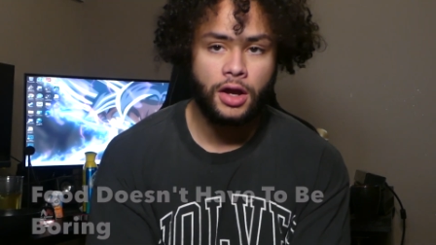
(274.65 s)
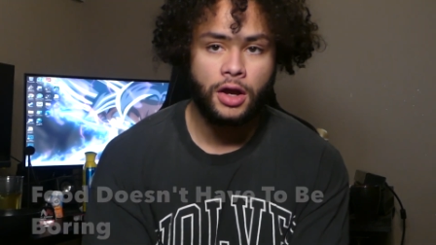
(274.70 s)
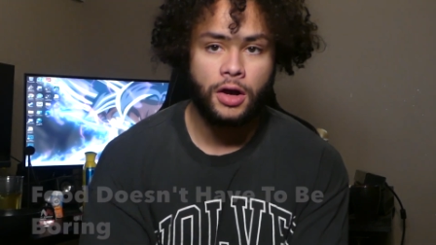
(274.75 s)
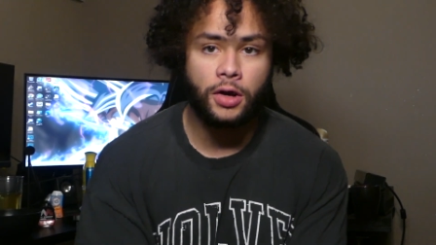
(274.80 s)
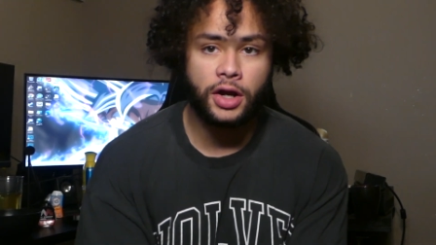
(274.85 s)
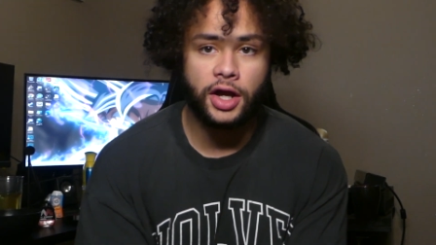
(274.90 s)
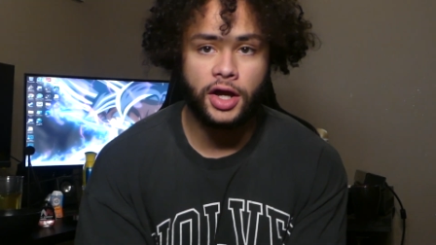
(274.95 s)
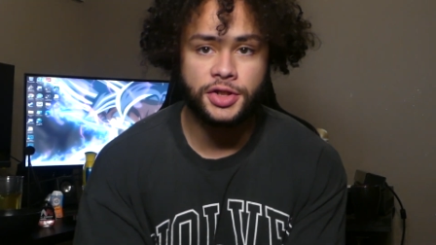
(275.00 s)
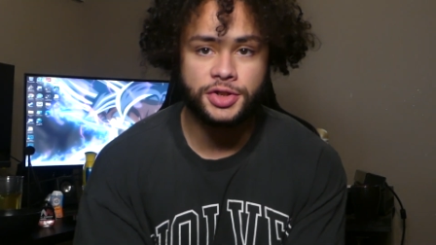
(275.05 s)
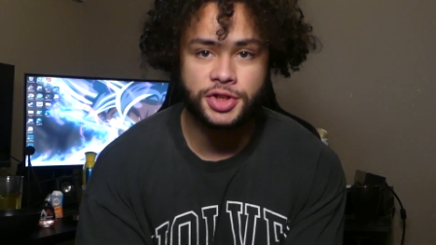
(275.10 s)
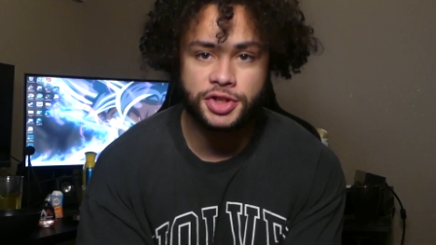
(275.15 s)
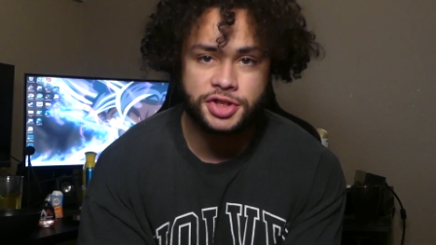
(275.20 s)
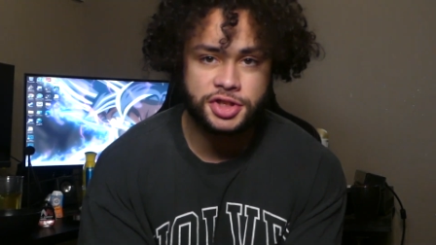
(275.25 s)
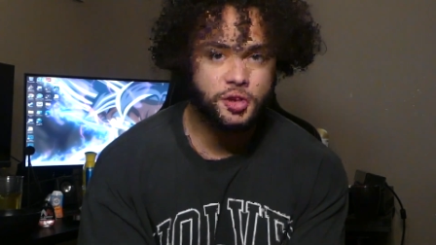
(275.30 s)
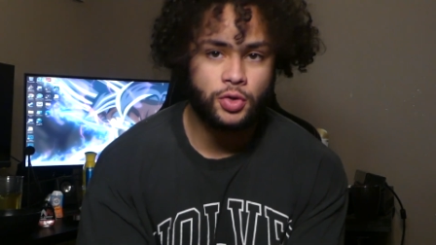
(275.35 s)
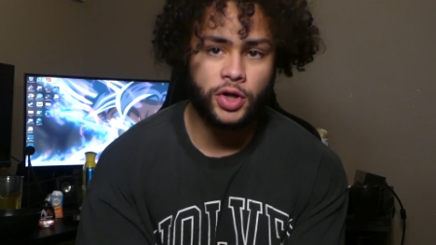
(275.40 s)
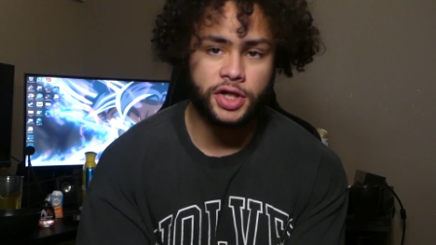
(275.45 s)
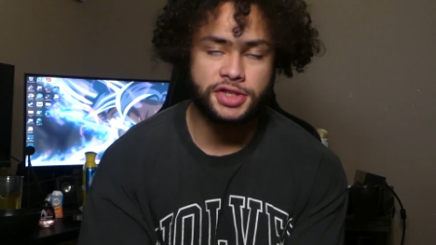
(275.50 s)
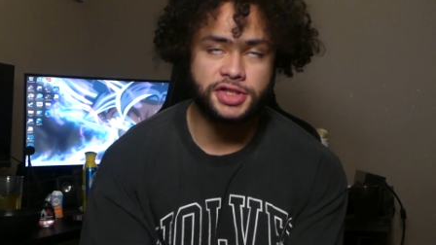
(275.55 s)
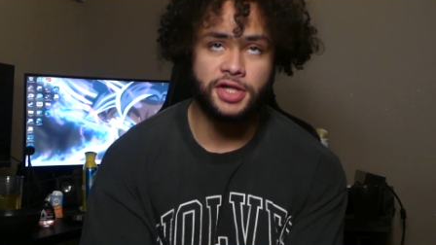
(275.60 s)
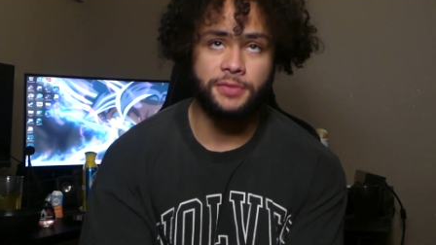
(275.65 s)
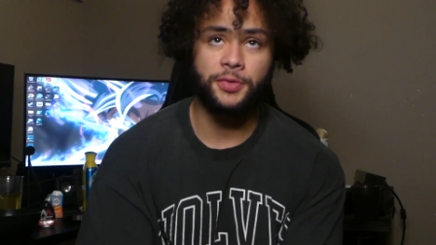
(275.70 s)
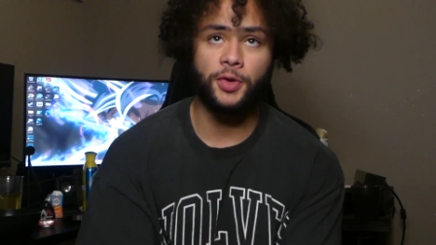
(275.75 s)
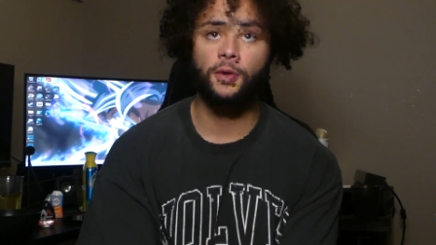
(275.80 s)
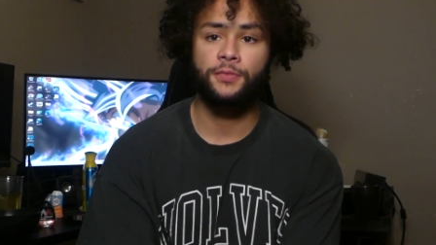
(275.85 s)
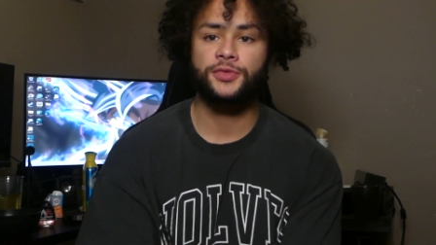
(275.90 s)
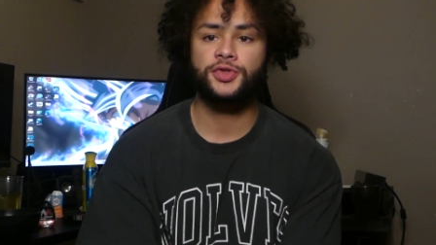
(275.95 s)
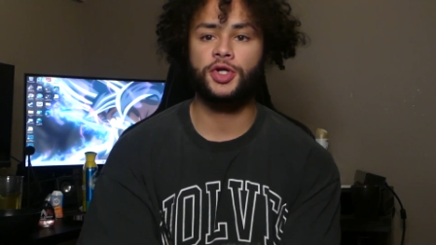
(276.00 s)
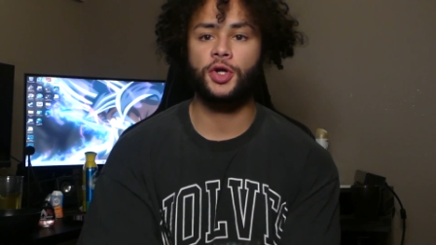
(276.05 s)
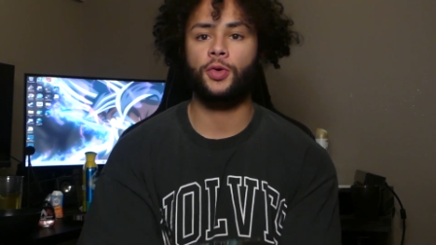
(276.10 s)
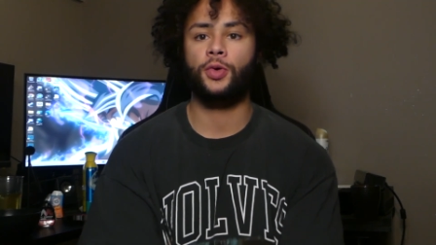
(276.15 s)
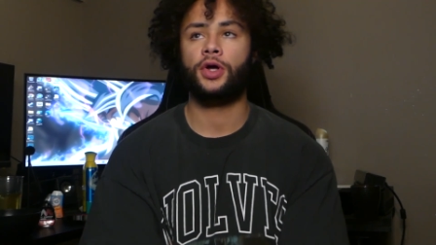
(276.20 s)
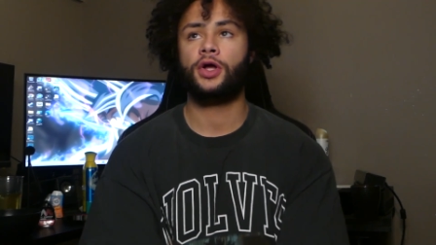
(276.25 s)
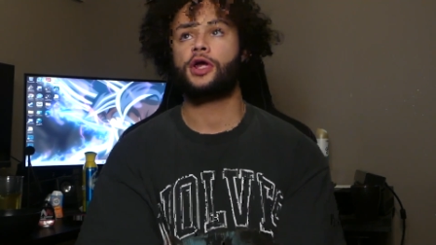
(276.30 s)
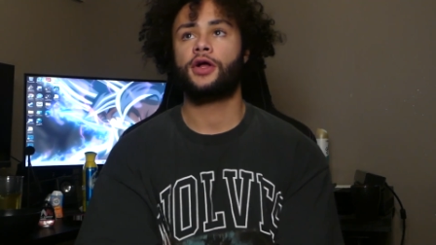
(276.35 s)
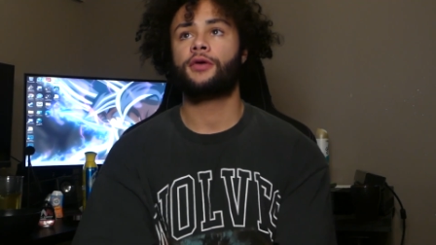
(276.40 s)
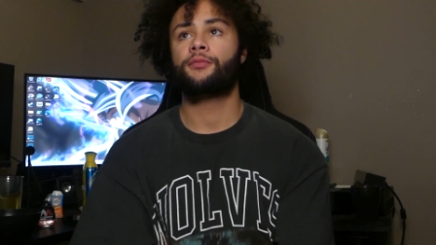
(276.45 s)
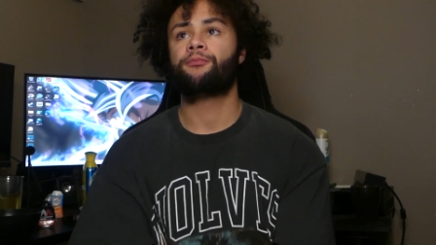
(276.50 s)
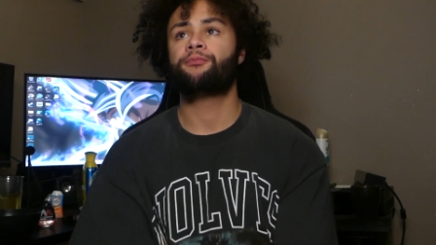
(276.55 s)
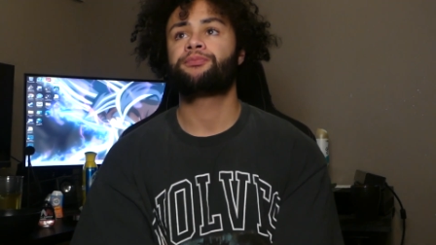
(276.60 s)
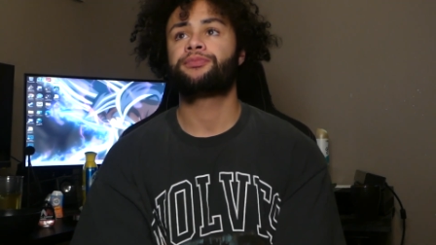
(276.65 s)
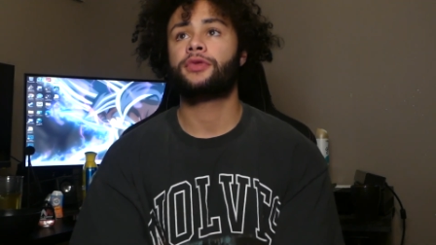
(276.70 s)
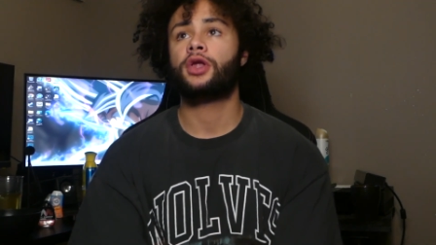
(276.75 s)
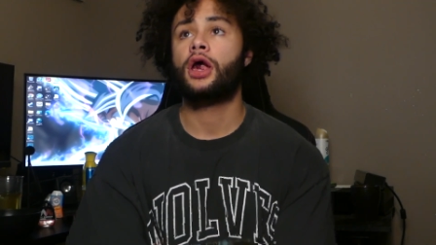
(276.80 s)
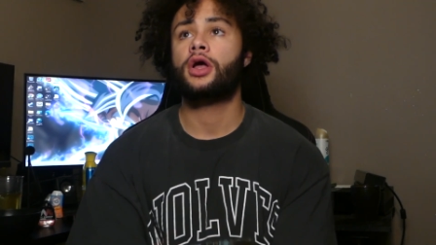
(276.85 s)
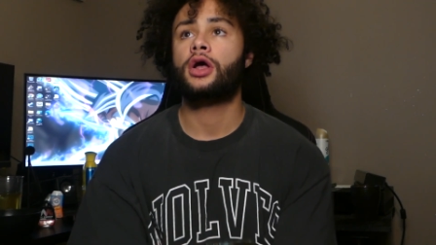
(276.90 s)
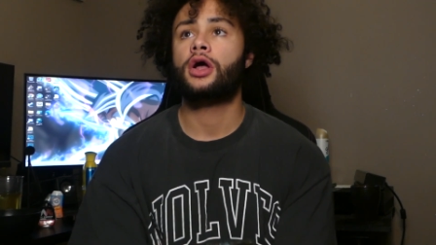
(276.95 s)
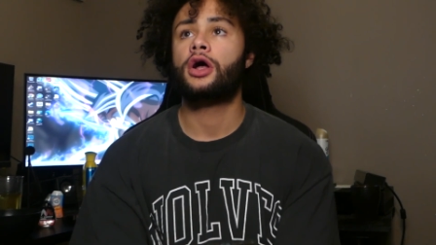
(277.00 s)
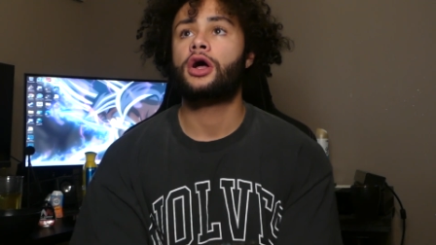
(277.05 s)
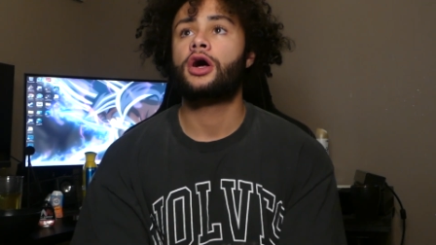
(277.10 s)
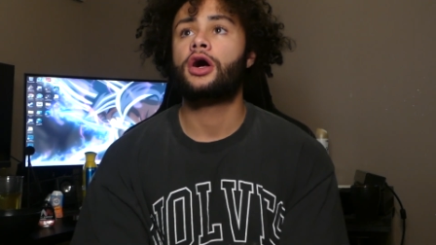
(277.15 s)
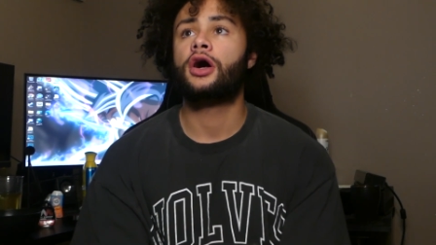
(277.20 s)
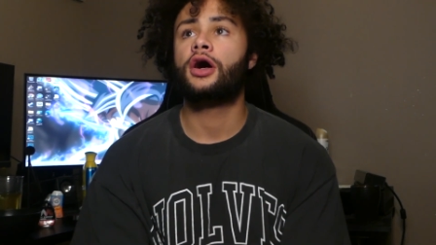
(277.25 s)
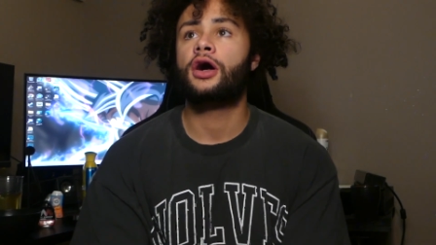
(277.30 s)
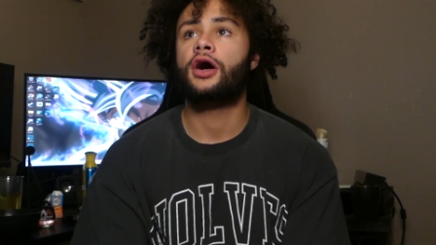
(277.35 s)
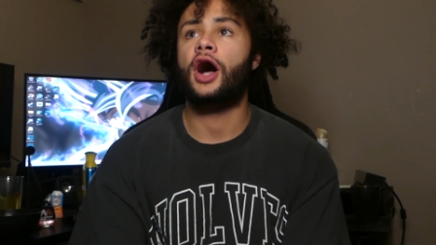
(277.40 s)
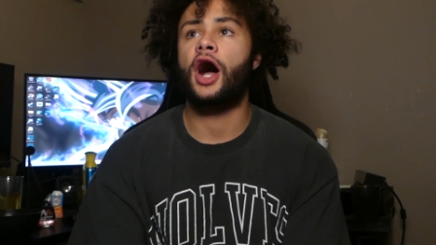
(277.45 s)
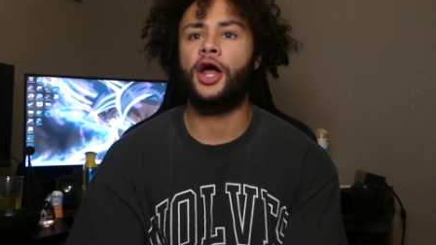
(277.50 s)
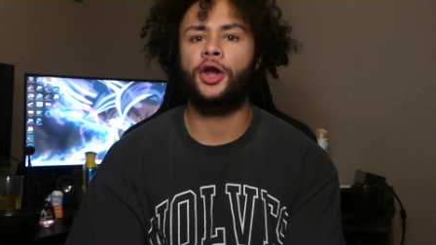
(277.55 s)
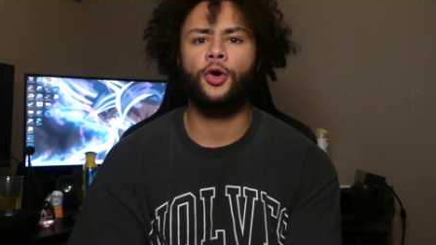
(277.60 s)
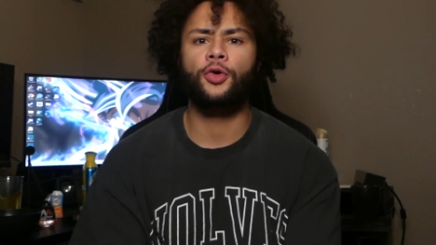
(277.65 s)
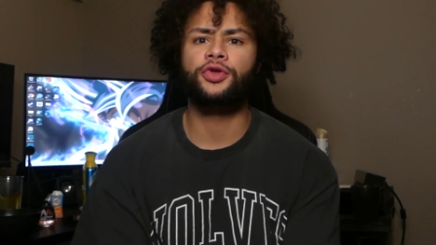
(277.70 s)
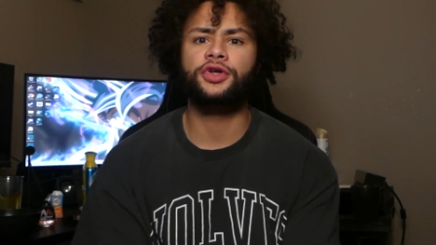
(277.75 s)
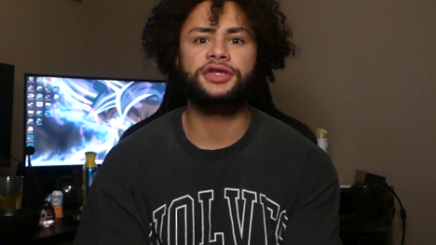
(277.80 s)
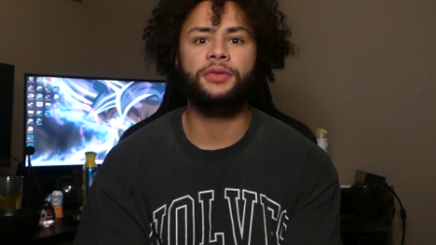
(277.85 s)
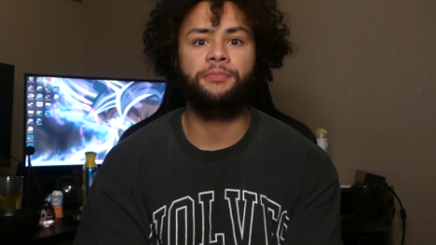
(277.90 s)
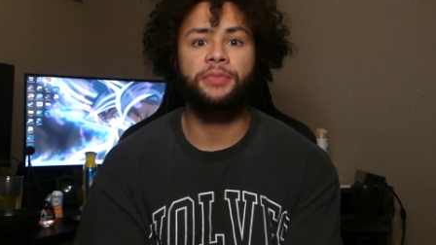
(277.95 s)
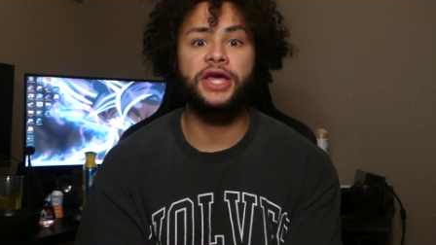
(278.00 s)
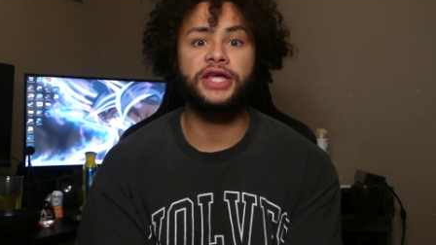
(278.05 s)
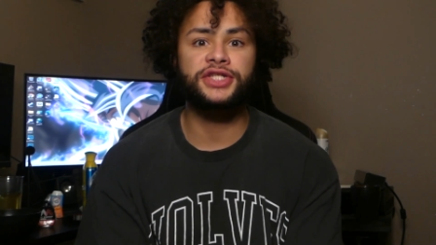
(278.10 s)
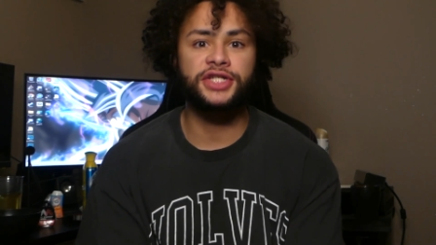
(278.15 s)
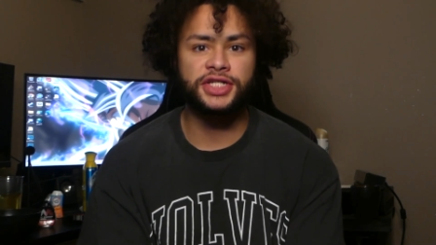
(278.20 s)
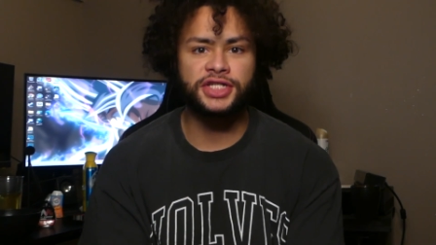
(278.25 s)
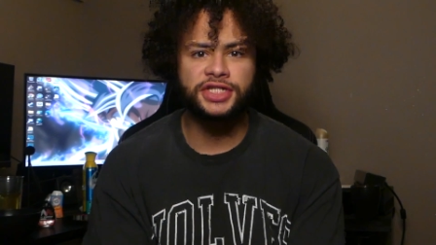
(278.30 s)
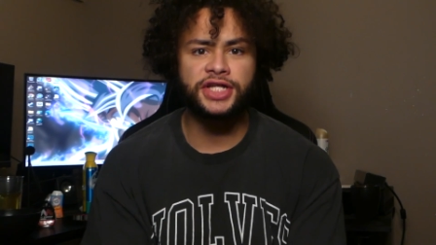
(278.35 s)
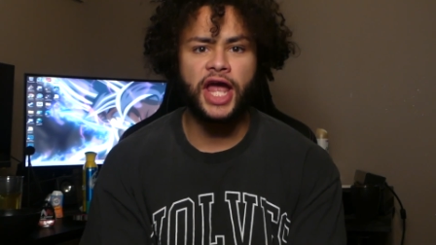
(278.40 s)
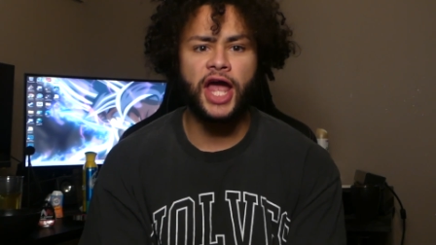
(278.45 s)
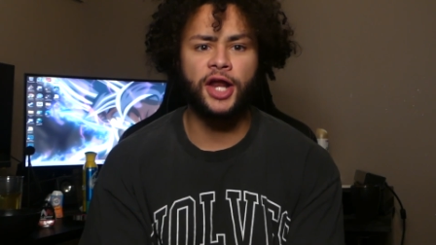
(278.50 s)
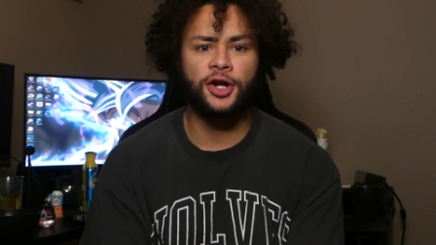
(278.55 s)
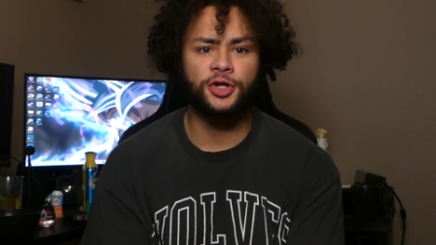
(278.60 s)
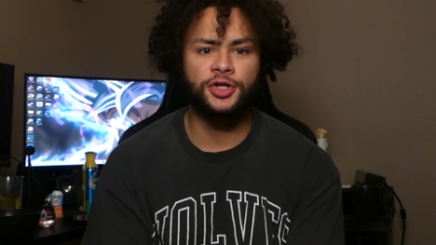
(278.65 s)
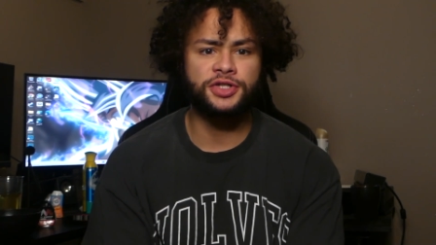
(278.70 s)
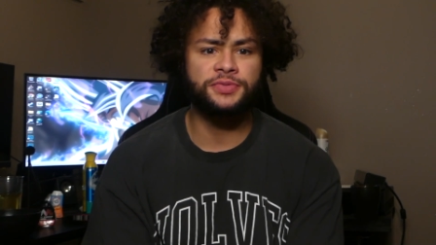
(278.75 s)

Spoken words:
Okay, so this is quick and simple. So I know that the basic standard,